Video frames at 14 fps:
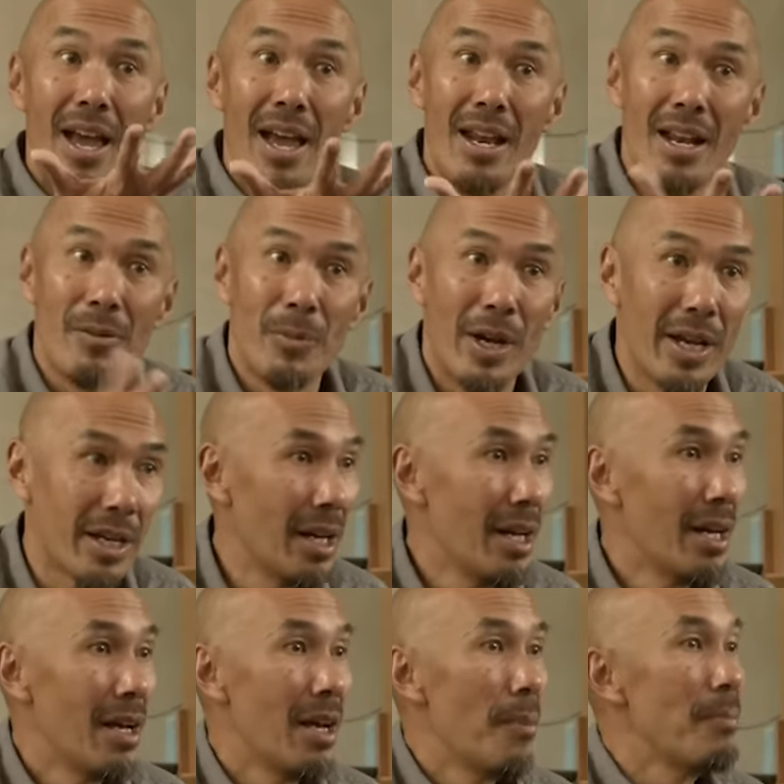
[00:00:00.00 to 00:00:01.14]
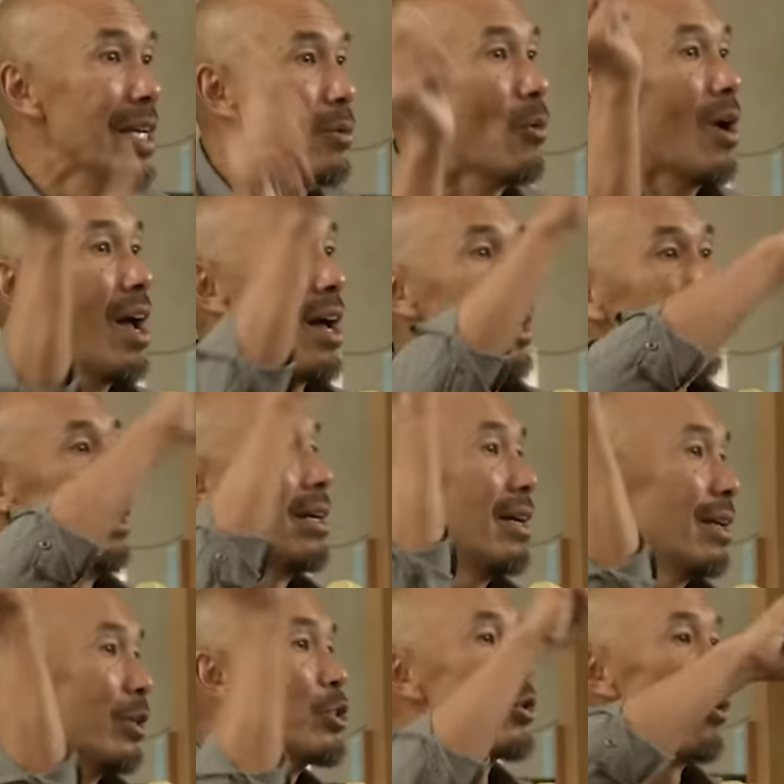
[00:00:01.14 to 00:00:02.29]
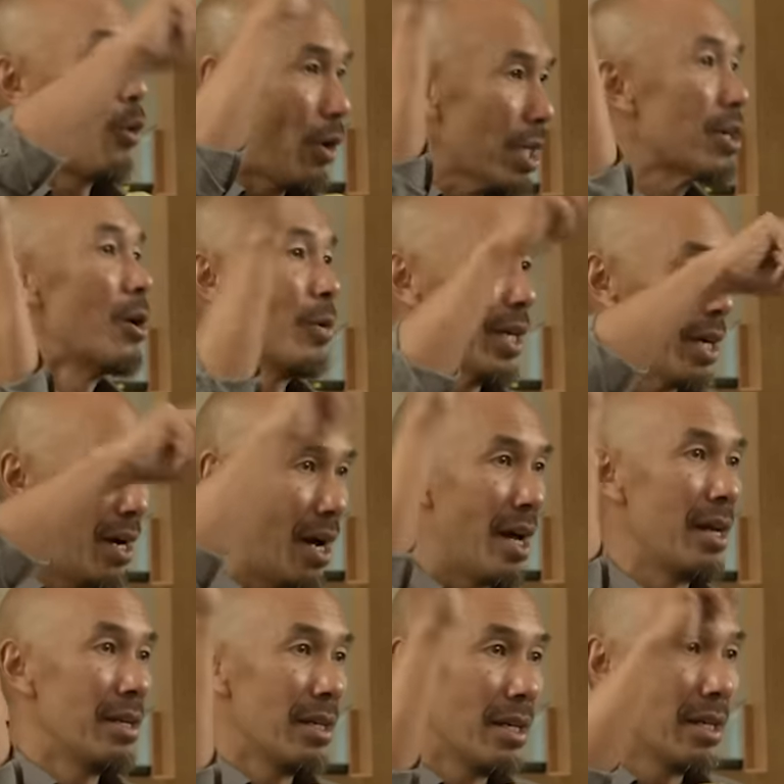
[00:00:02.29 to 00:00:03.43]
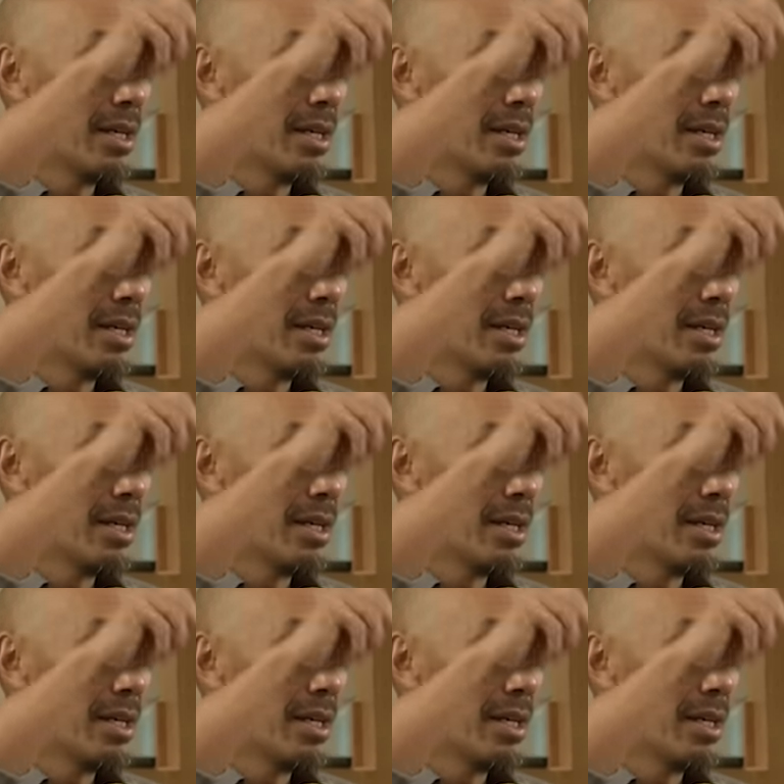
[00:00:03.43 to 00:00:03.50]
And I'm like, meanwhile, there's a war going on,